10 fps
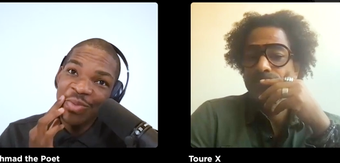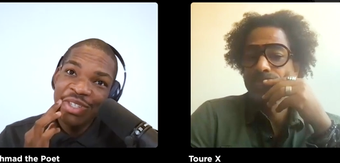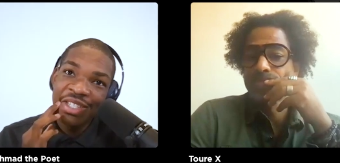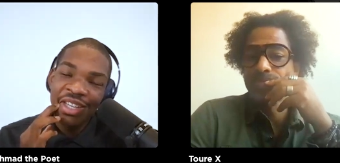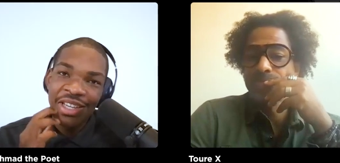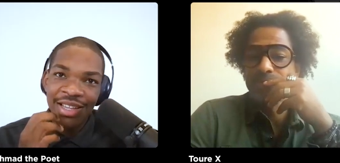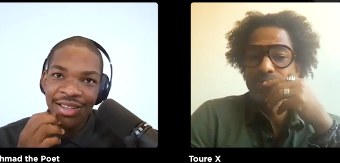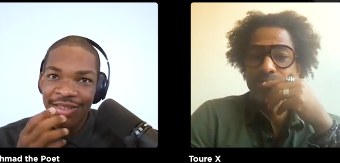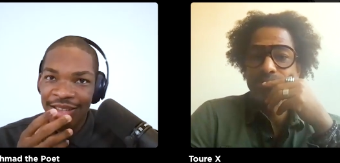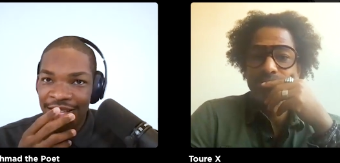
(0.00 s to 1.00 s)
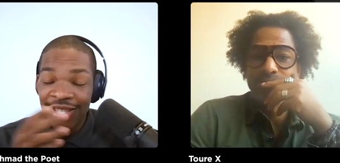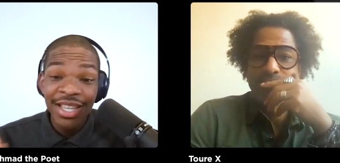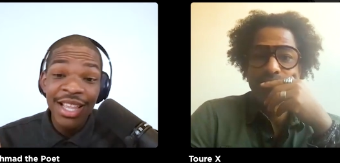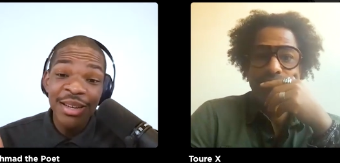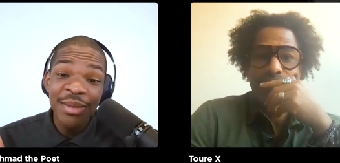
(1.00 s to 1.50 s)
Speaker 1: it was uh, the
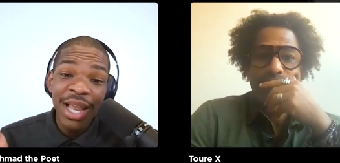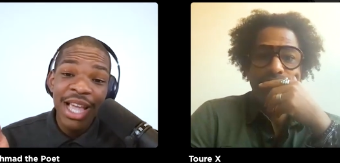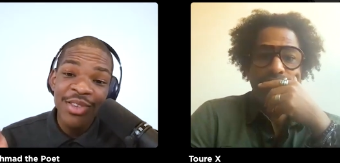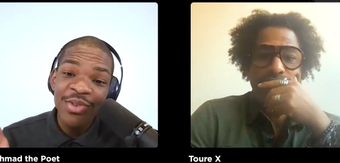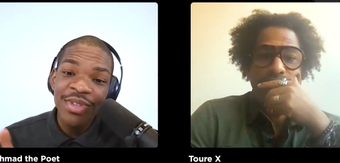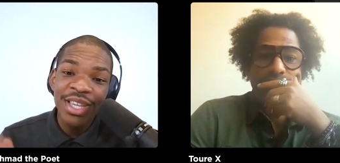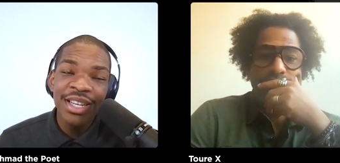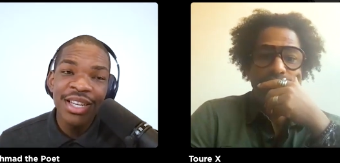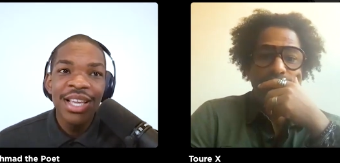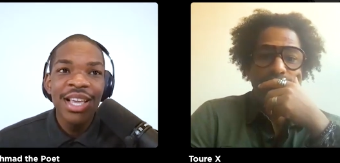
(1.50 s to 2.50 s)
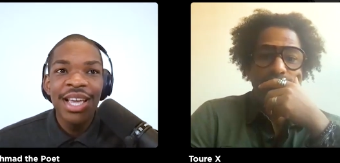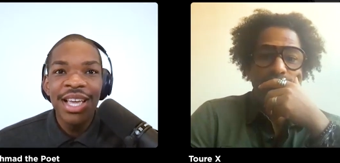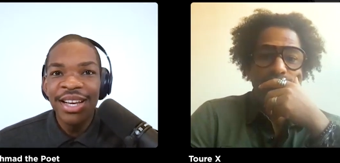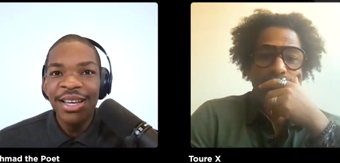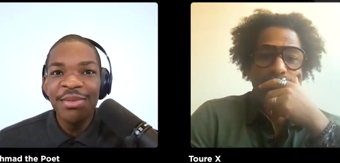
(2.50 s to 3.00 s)
State of the Black Union,
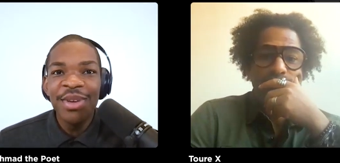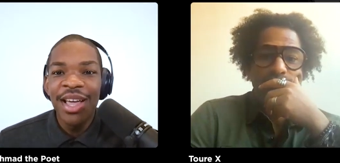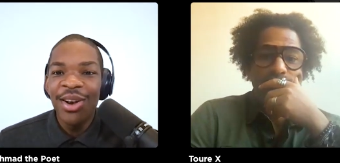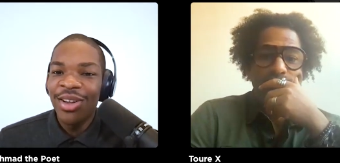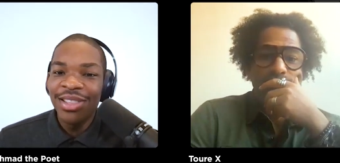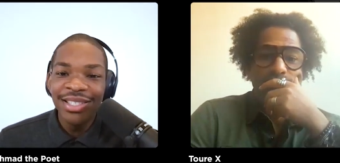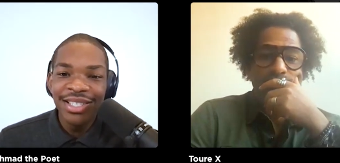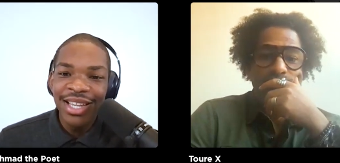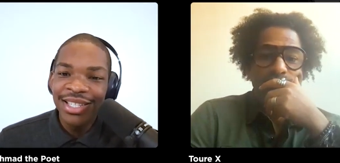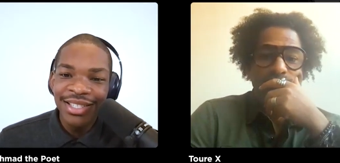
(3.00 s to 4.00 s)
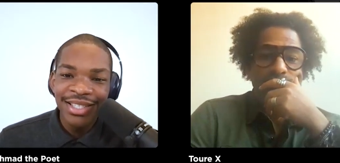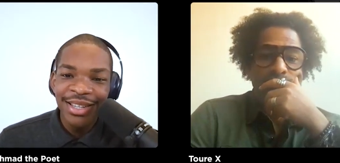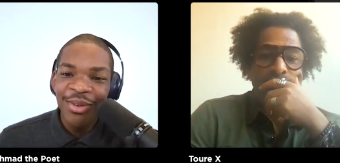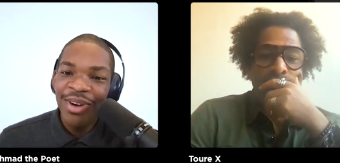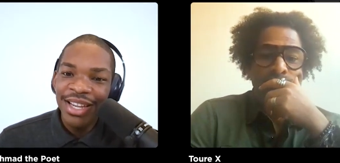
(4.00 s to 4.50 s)
and um, you had all these
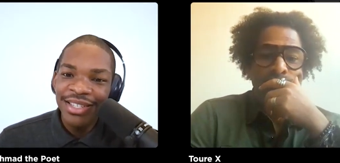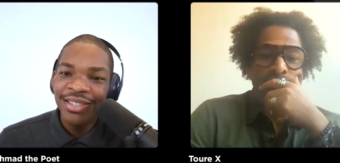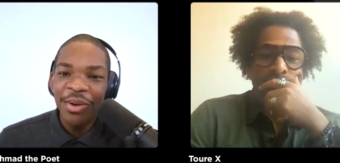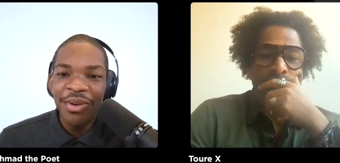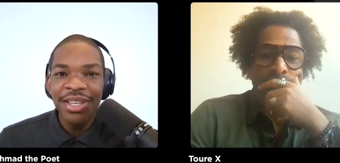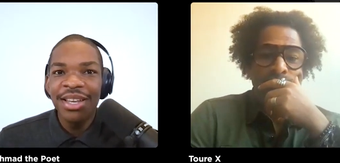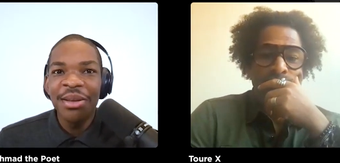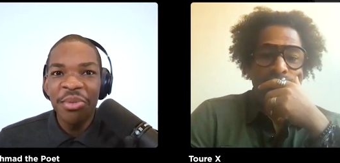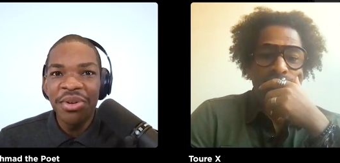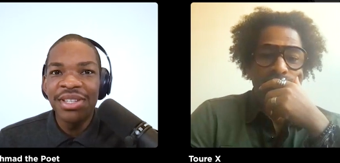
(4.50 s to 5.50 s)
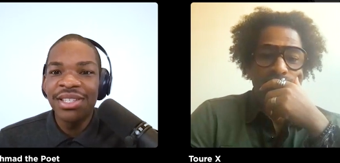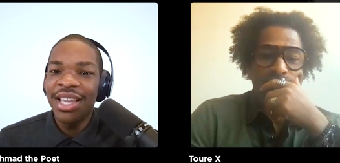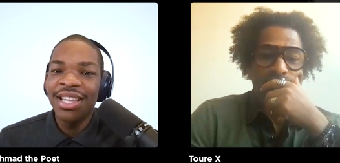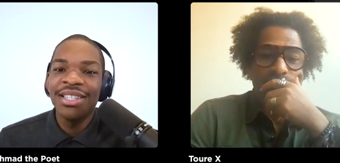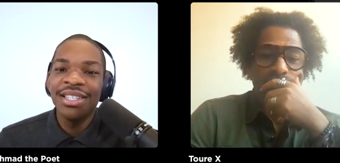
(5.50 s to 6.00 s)
legends and greats getting up on the
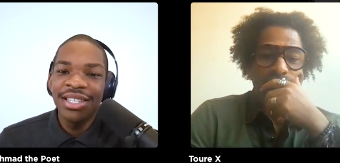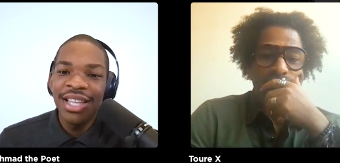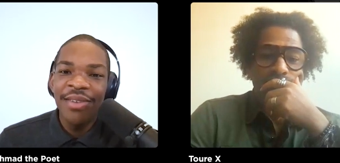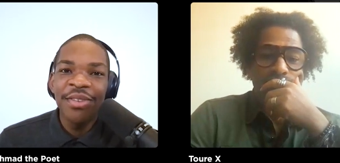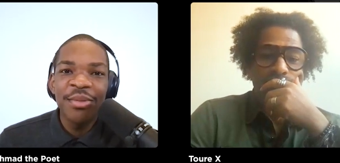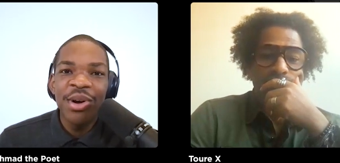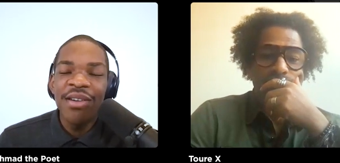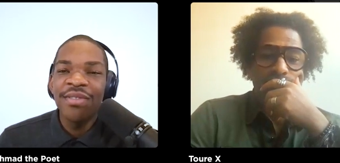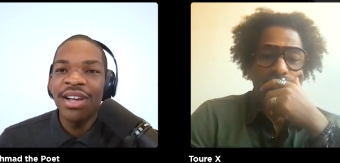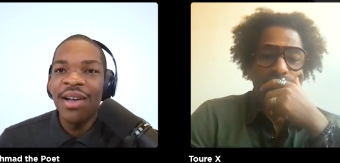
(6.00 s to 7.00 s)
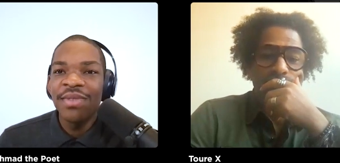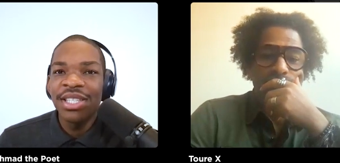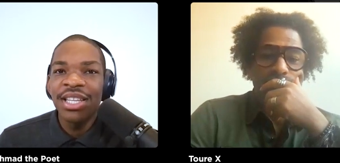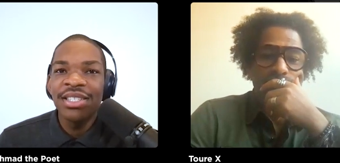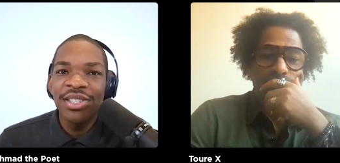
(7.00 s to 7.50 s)
stage and just having a powerful
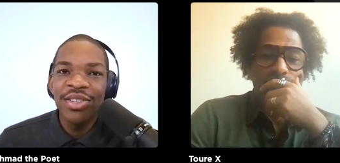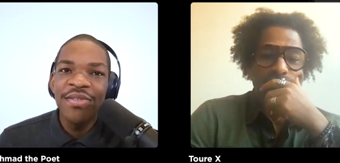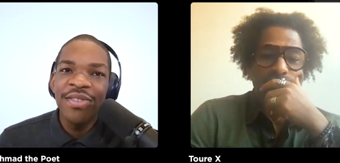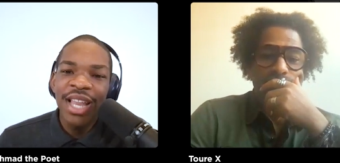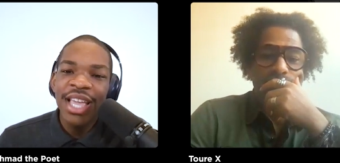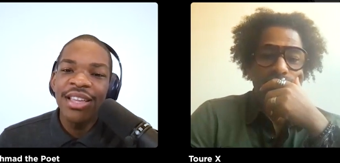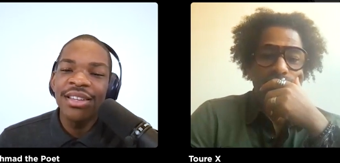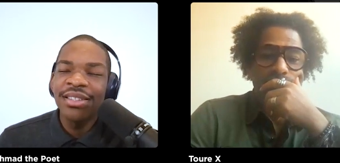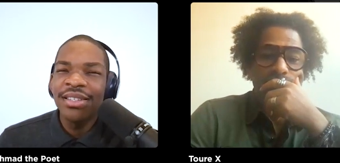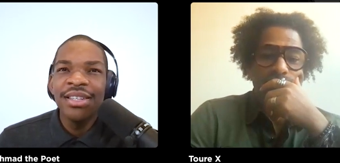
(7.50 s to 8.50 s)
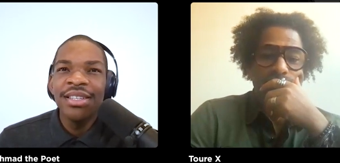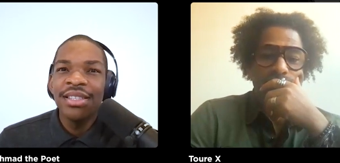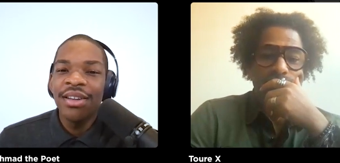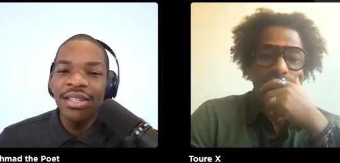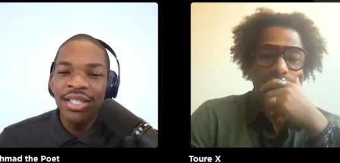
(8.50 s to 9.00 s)
conversation. Do you feel like
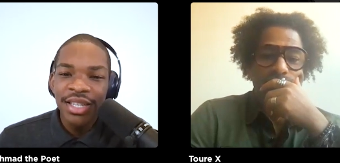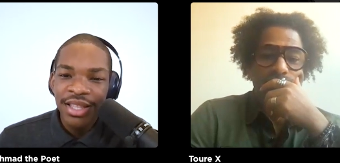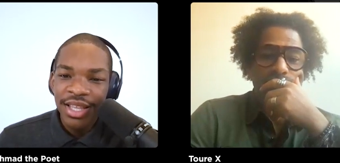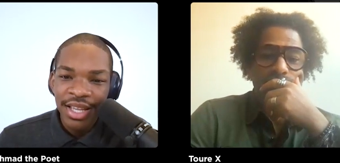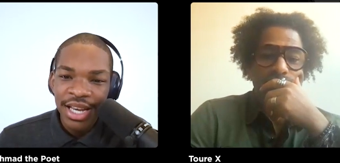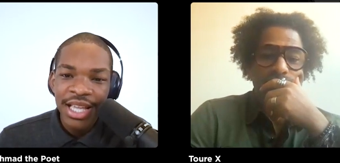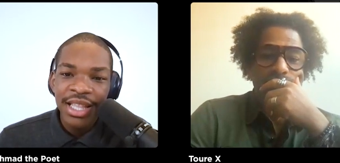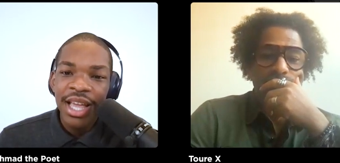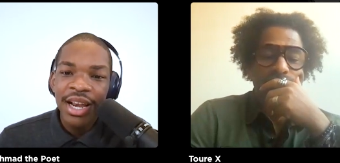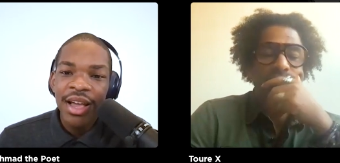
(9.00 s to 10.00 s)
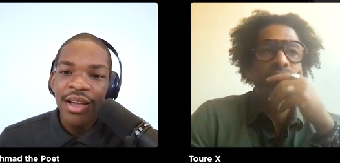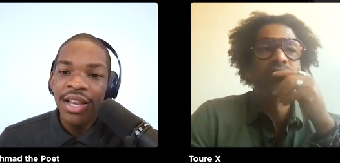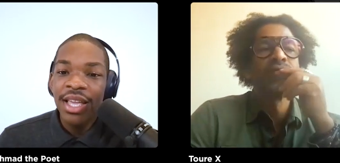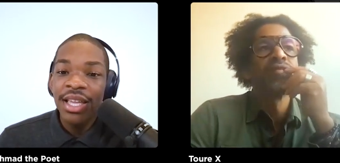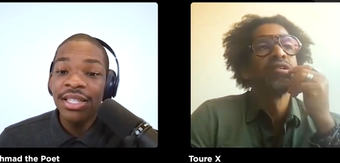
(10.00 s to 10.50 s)
there is anything like that
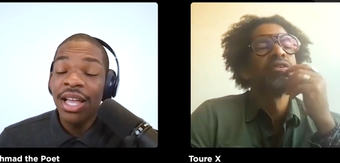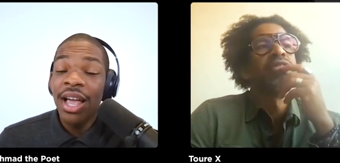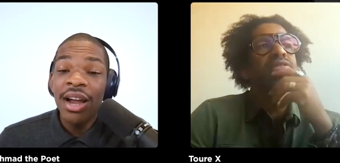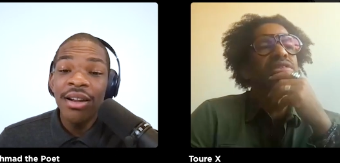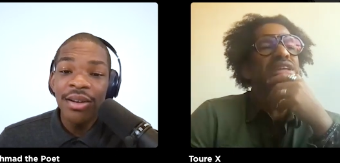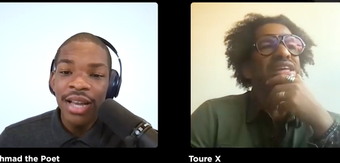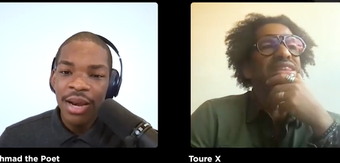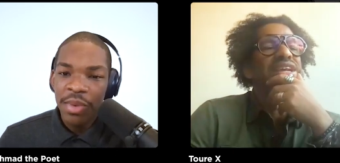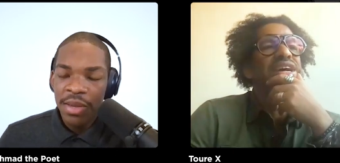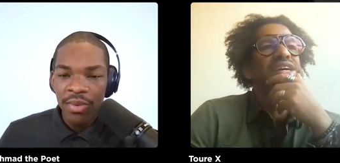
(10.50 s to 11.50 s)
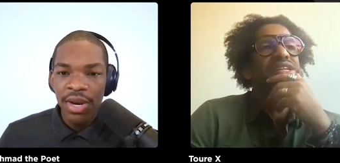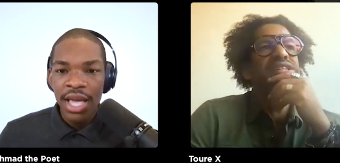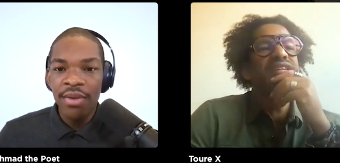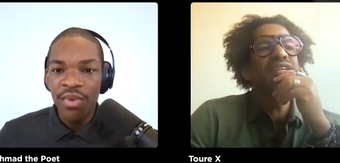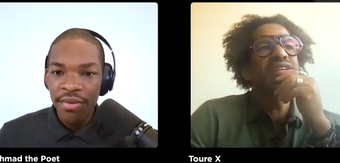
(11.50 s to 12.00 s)
nowadays? I hear a lot of people
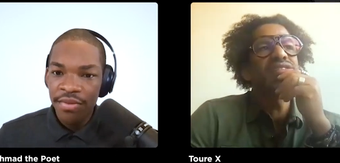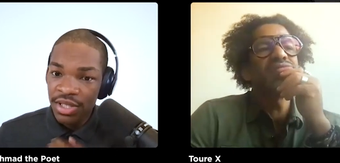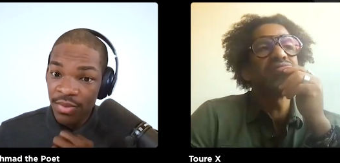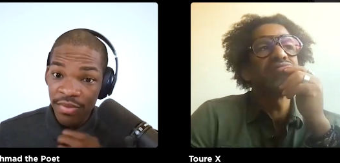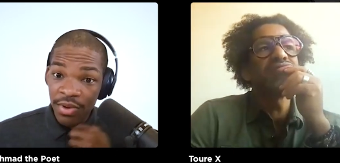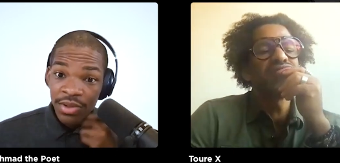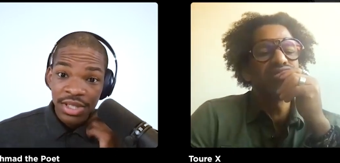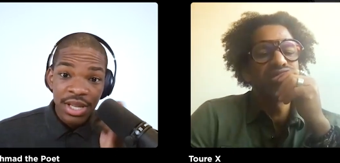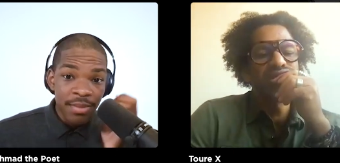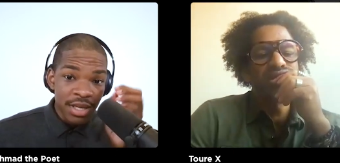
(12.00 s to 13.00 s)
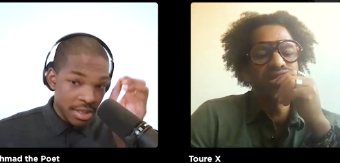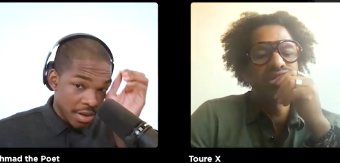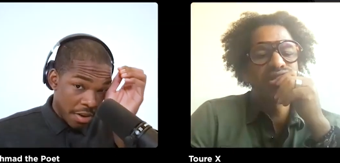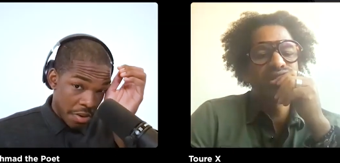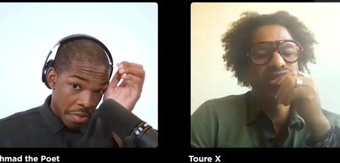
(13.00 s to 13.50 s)
like reference the Revolt Summit
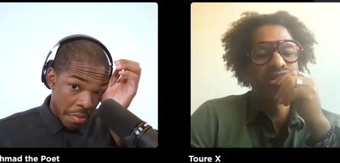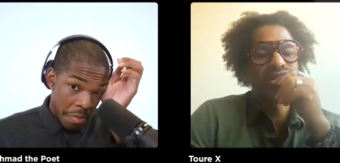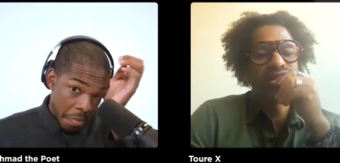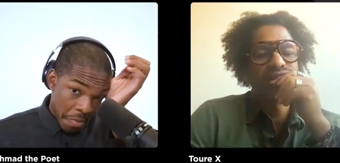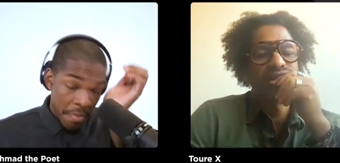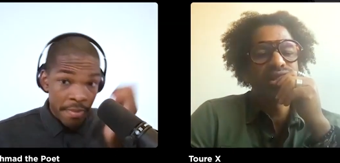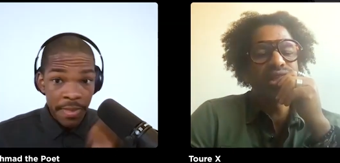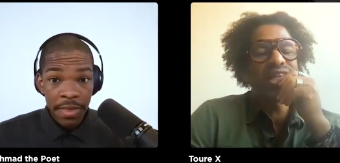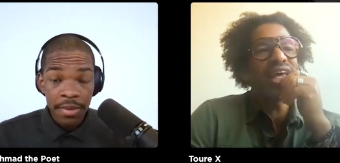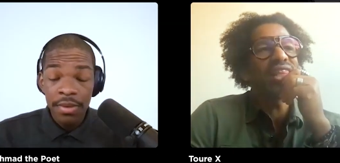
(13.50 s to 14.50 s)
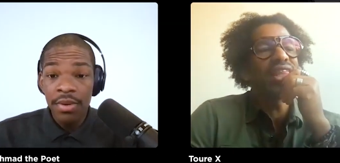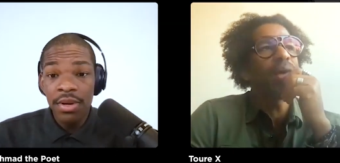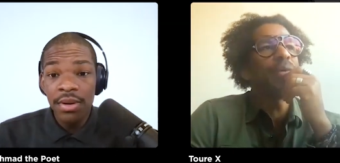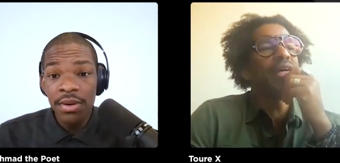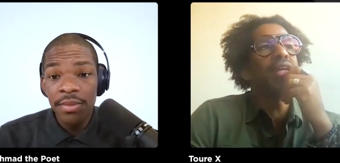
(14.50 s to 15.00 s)
Speaker 2: not,
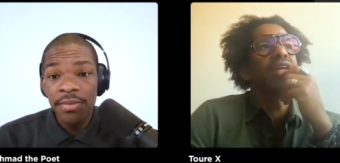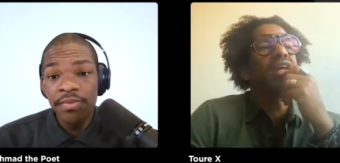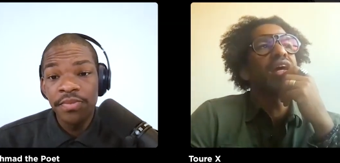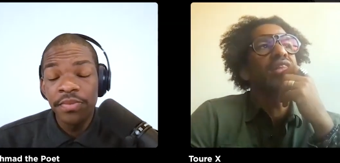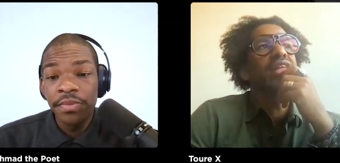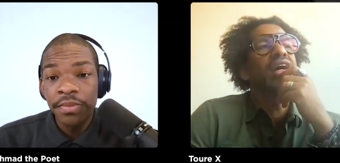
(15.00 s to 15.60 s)
I hmm. mean, not that